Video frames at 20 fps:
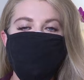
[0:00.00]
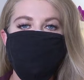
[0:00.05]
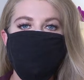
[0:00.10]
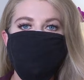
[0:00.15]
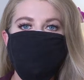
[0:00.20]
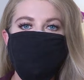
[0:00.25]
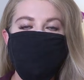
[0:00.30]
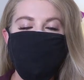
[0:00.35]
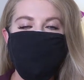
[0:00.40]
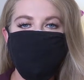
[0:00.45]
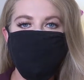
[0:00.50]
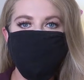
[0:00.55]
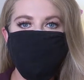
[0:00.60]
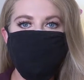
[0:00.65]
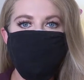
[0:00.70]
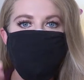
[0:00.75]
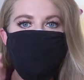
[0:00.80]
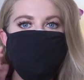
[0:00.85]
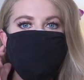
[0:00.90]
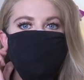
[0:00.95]
From a
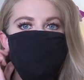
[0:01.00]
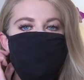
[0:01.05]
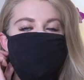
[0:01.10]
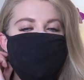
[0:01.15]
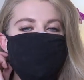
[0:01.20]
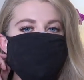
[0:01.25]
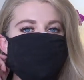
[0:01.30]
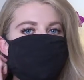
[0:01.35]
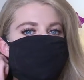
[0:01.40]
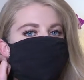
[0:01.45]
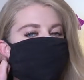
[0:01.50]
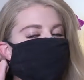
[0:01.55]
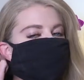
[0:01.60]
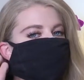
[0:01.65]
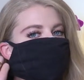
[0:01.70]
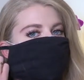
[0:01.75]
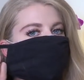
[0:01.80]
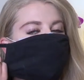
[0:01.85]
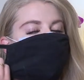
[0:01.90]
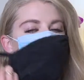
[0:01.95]
cloth mask
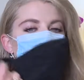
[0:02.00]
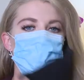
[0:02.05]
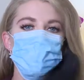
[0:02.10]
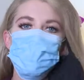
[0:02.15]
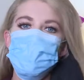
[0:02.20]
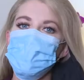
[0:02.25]
to